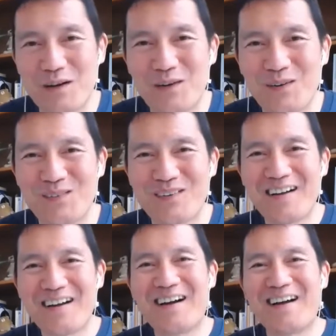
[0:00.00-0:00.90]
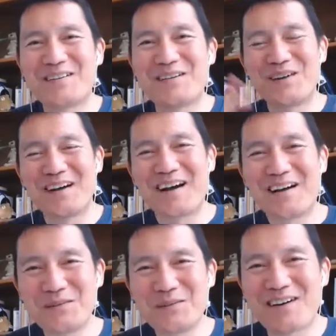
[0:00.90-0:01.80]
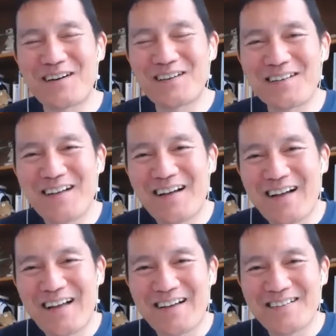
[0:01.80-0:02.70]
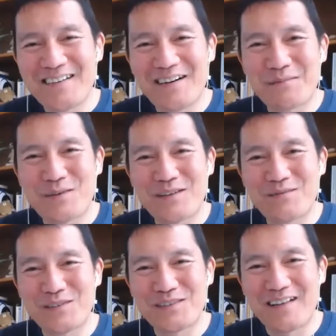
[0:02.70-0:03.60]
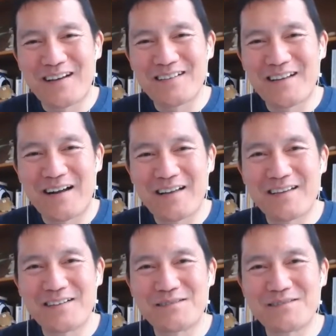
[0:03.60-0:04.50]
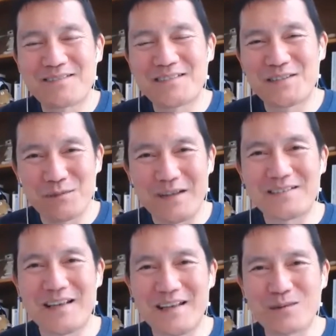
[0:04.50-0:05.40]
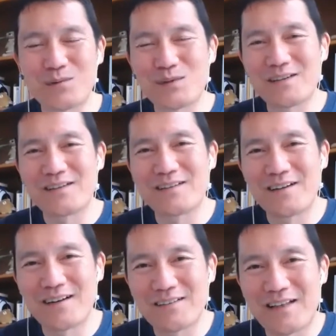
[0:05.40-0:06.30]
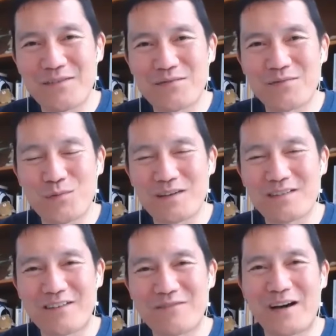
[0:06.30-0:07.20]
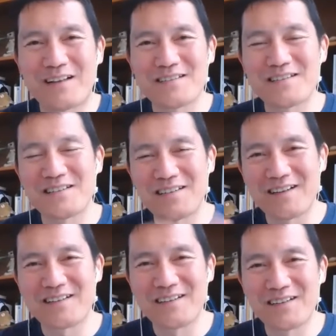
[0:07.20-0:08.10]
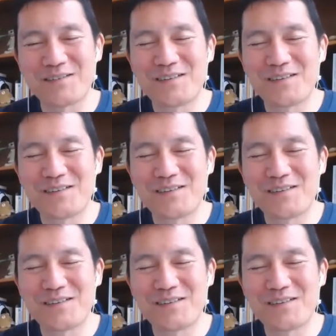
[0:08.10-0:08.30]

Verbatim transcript: So I do, I do it all. And uh, I'm grateful that I can still maintain a really good uh, life, work-life balance. And I, you know,